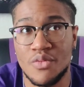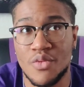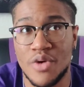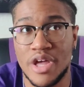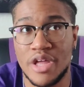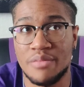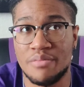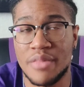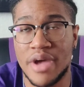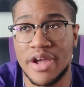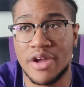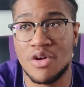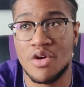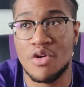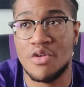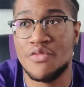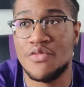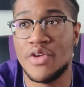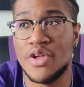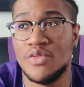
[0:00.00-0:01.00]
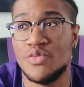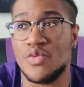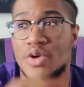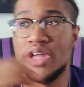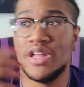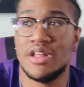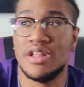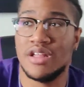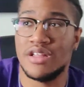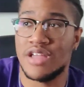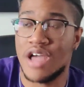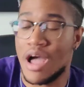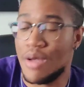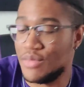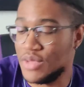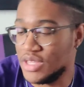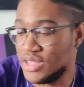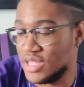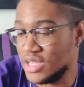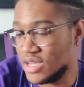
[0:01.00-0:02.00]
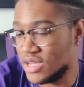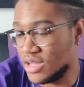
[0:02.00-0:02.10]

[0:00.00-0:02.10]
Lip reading: when my girlfriend went and got me the